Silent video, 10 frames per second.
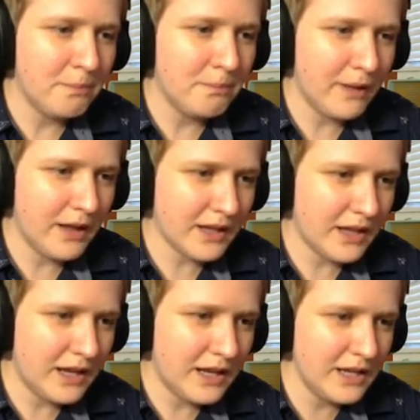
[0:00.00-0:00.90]
Block
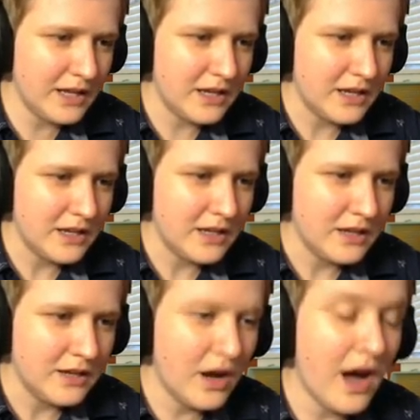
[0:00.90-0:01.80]
and hit.
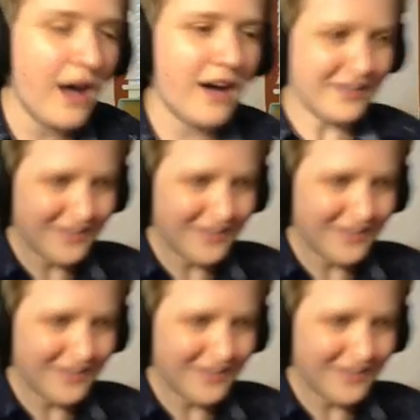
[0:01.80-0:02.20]
Aha!